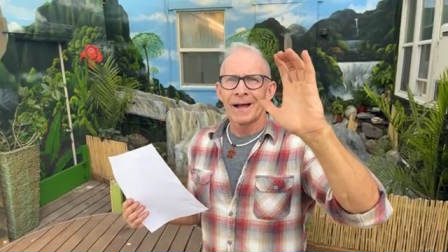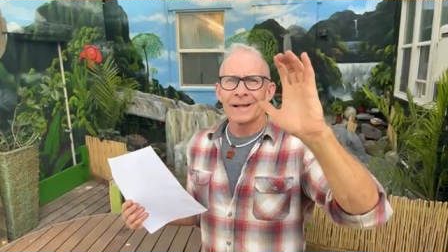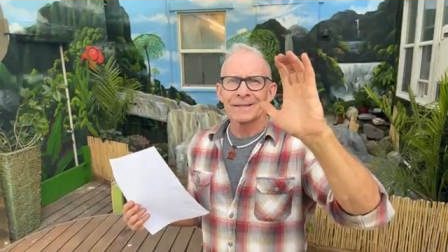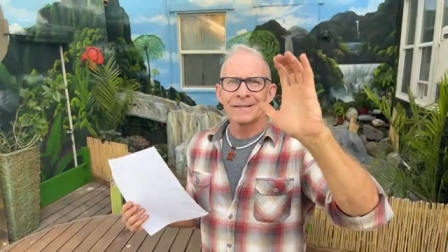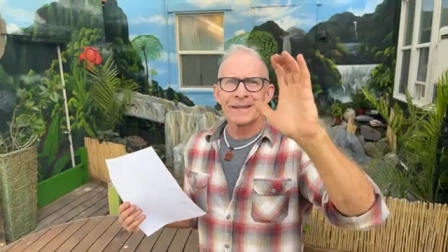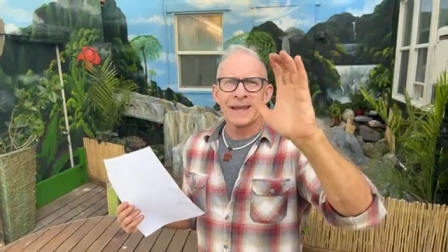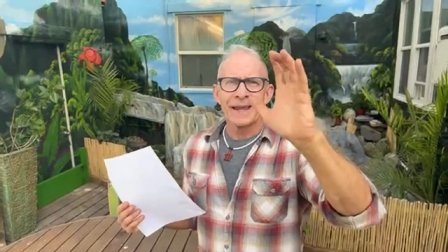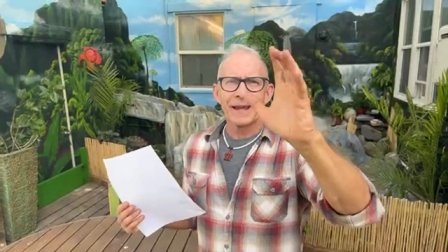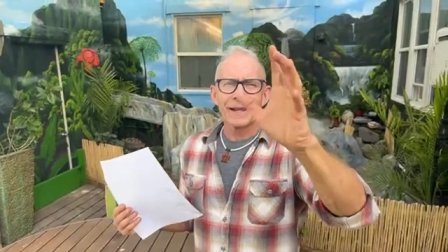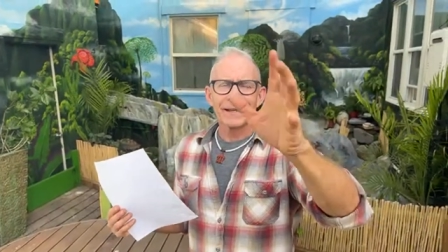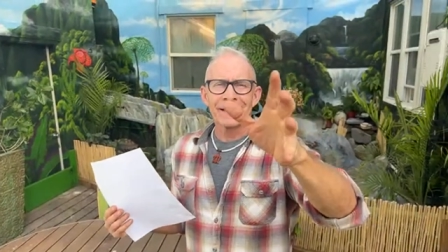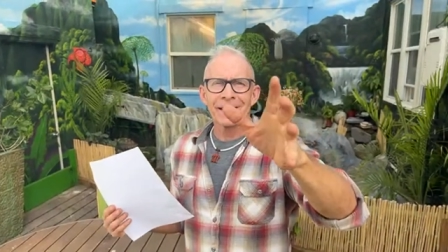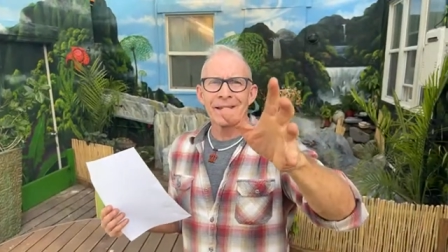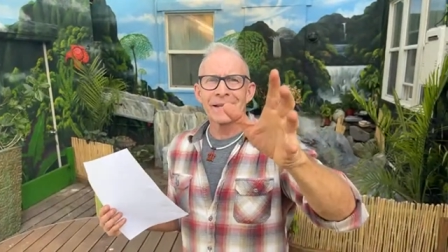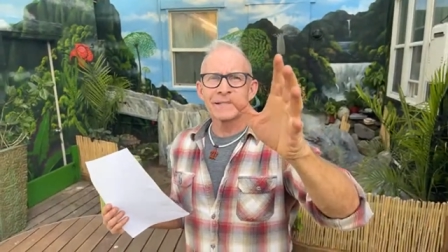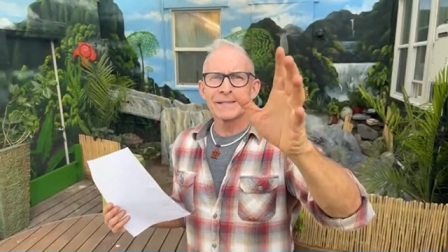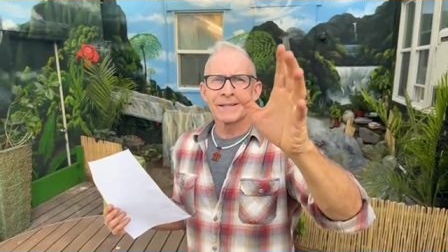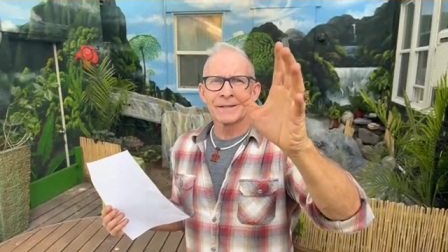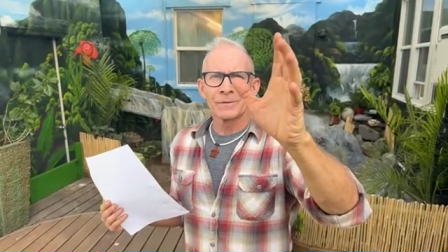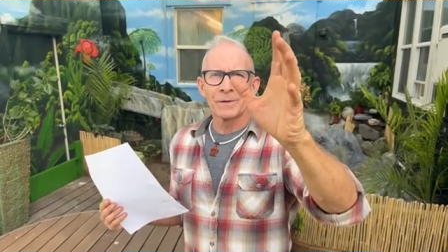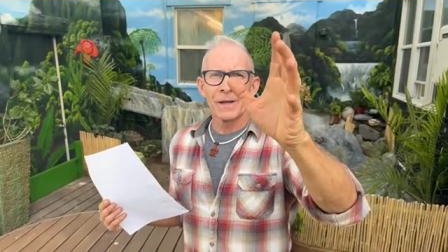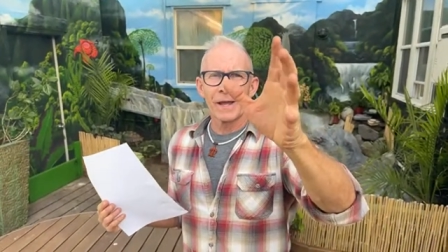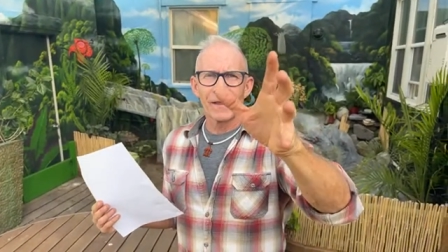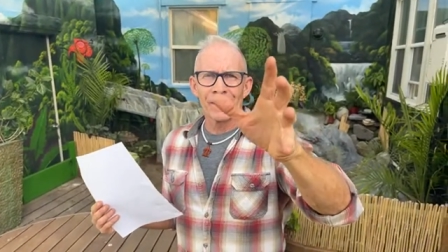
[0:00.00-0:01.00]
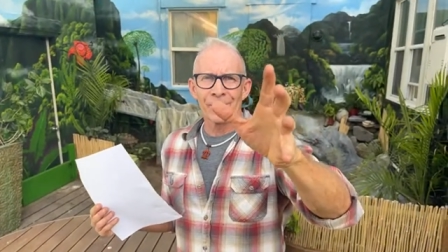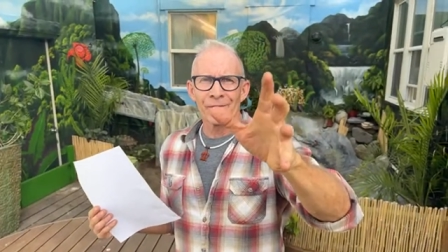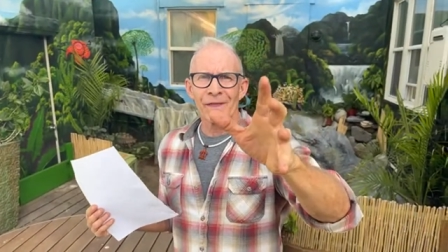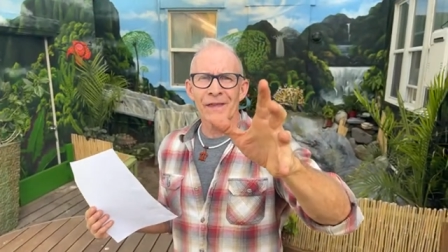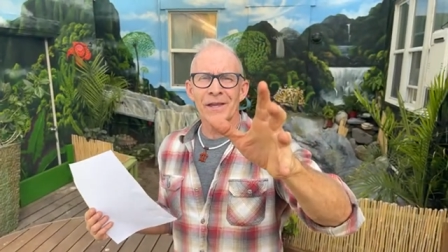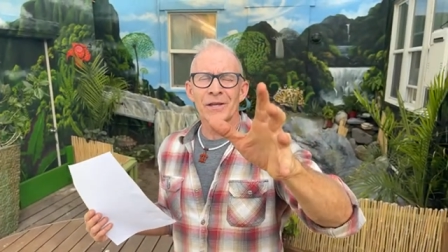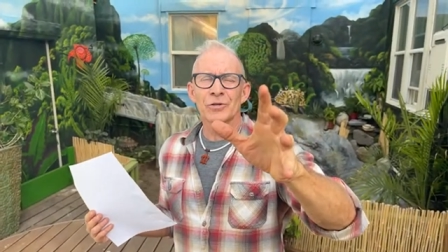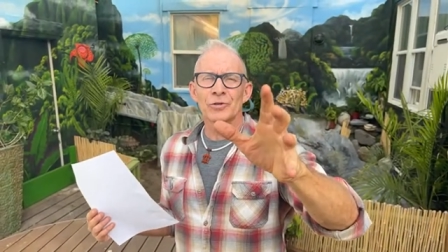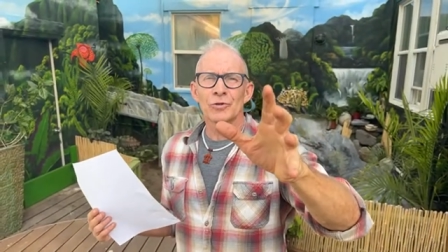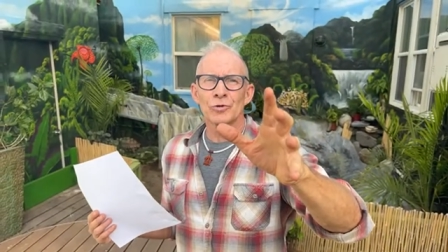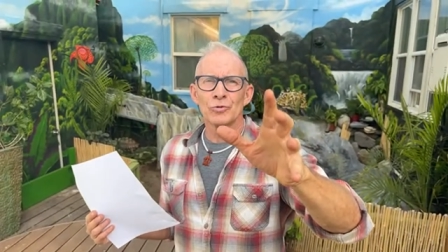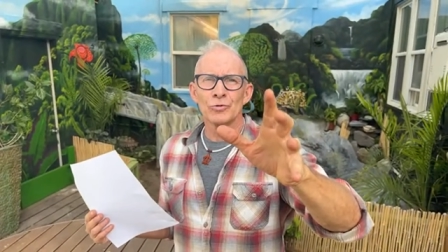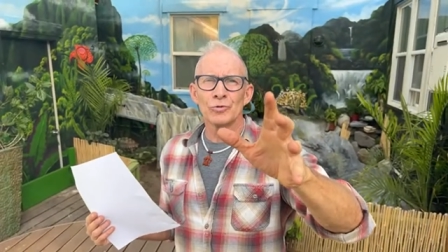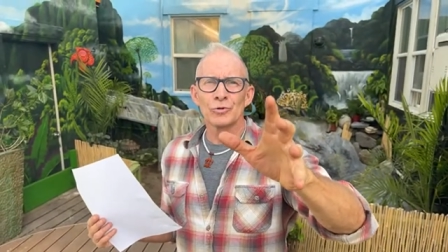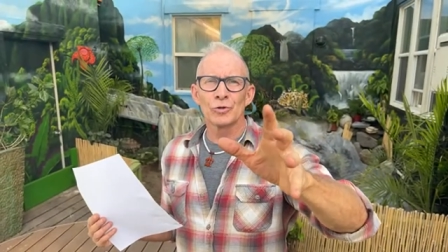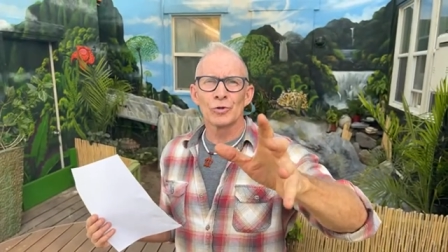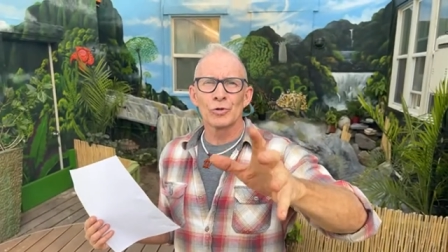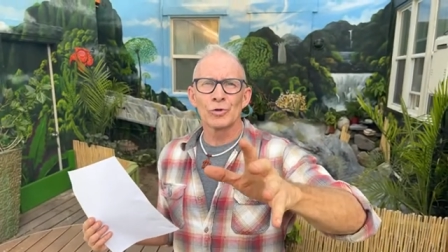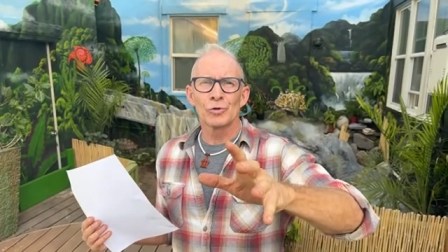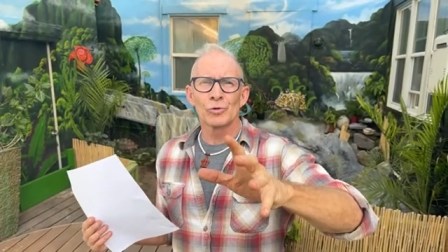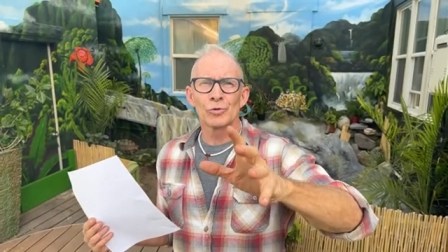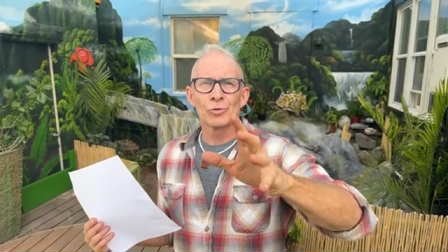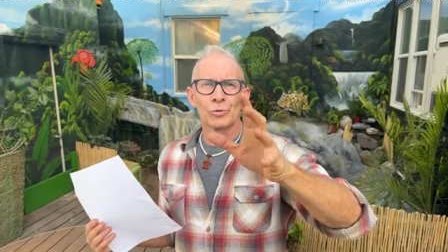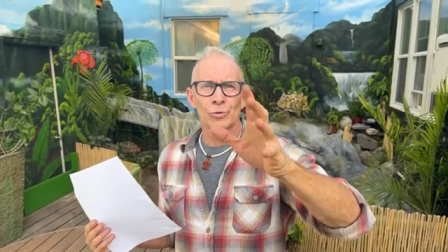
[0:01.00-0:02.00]
techniques and things you
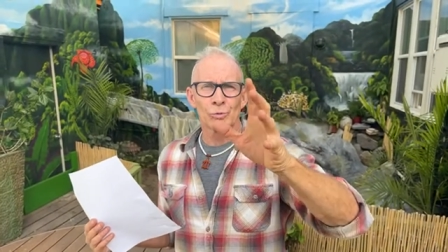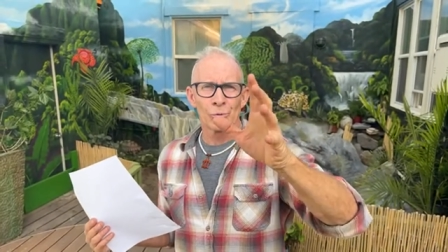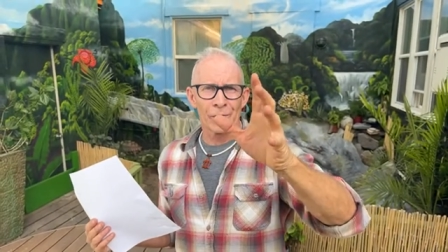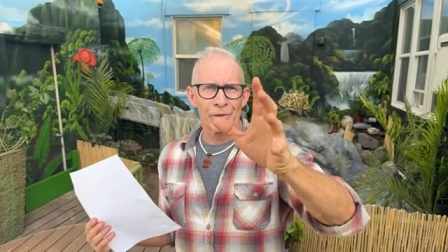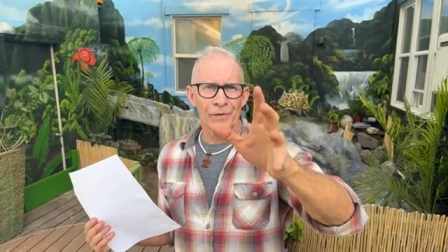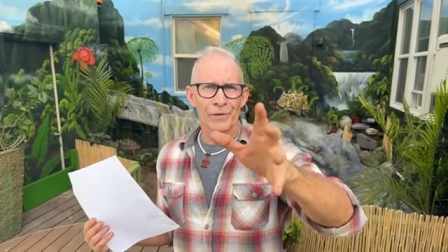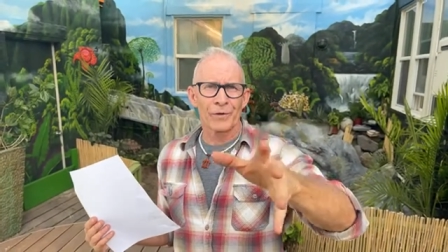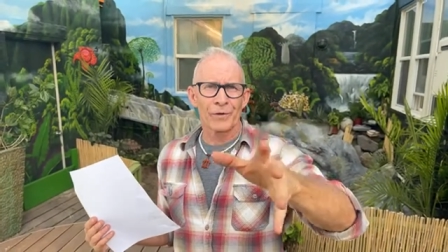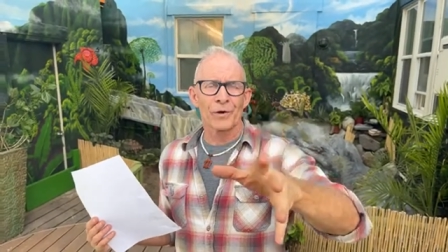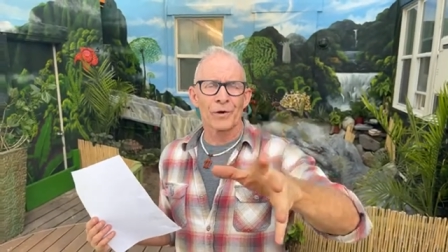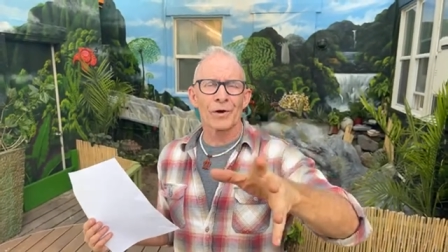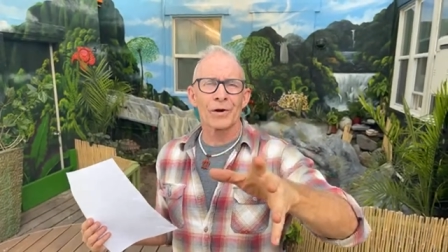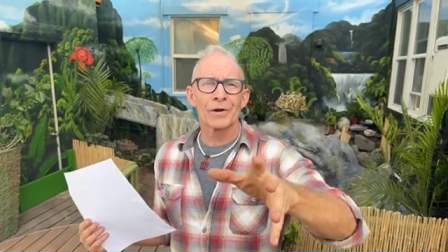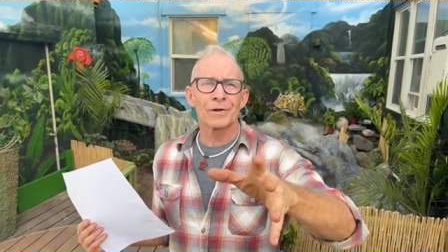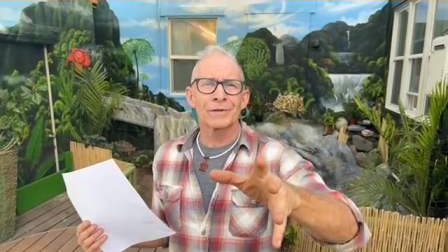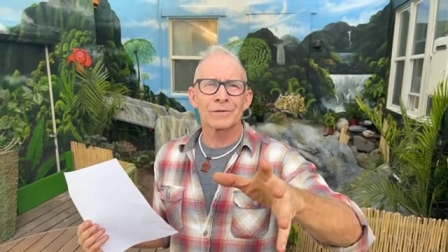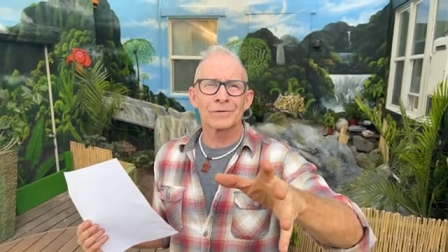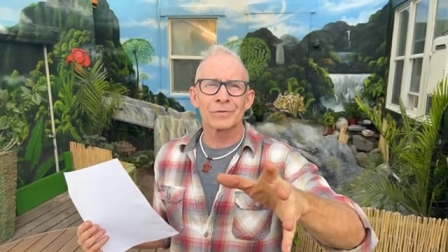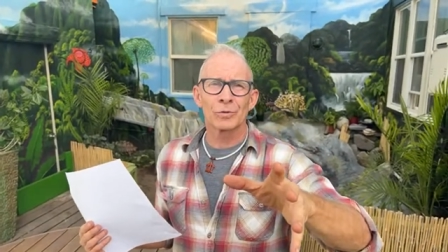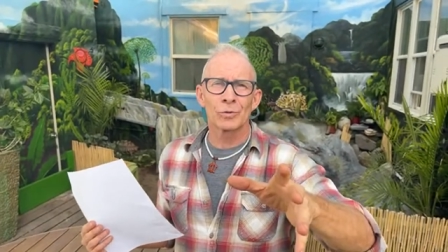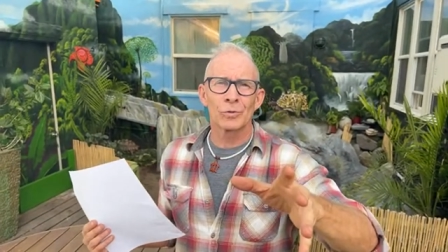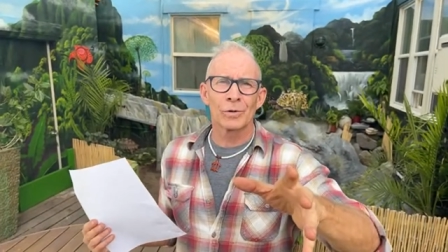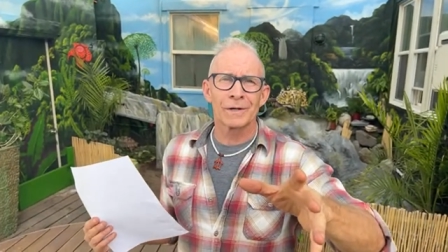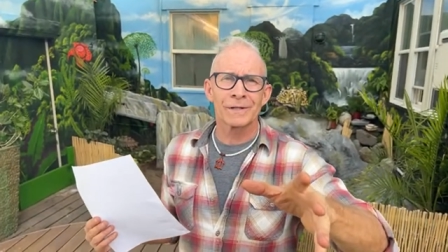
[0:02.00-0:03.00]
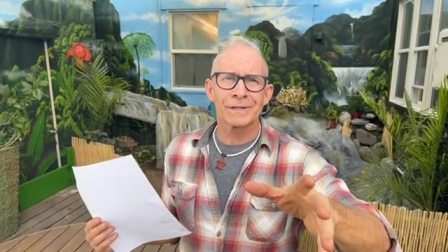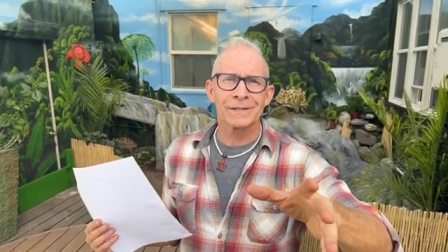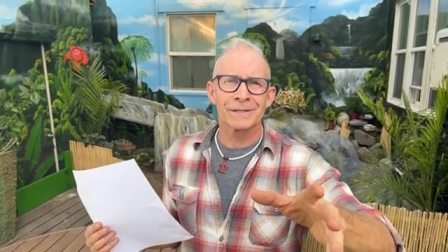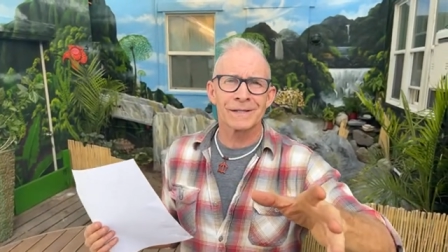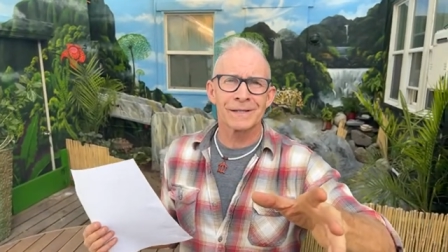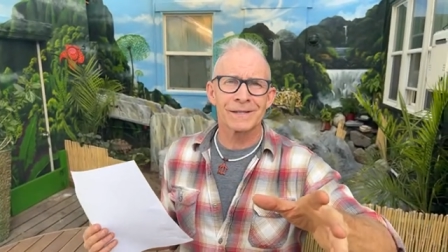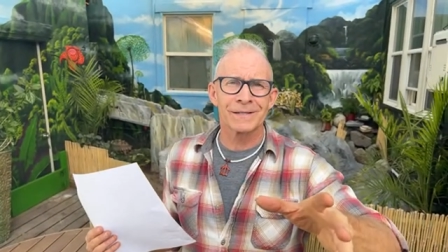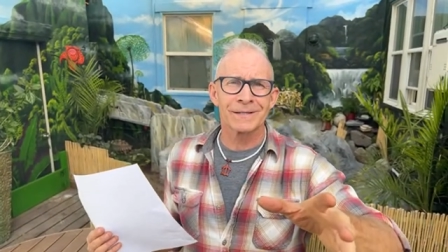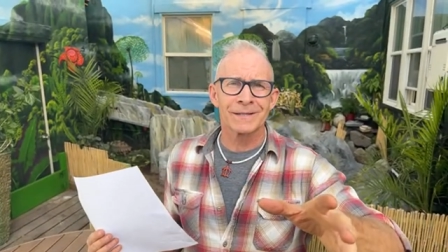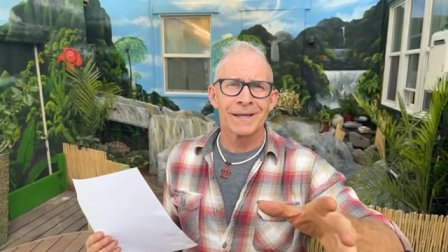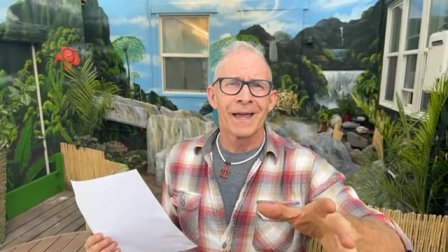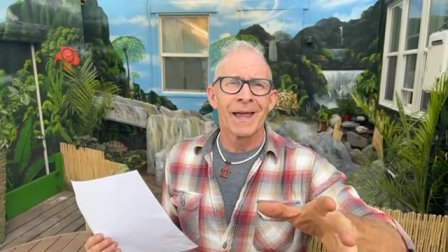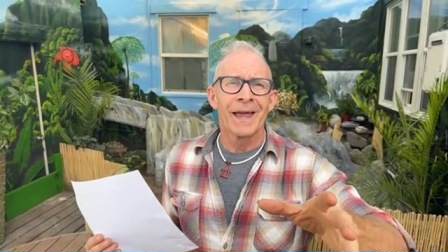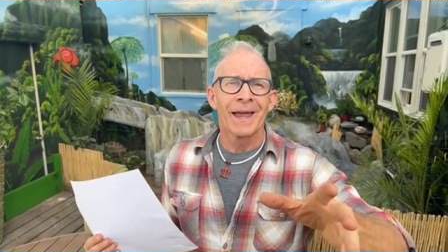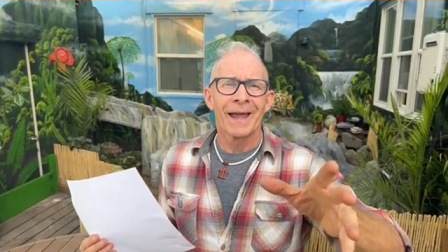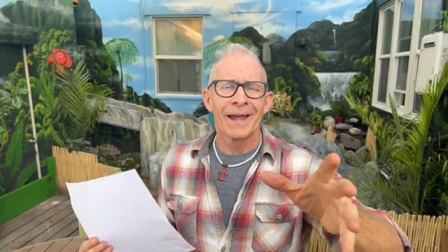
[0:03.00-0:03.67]
do with your tortoises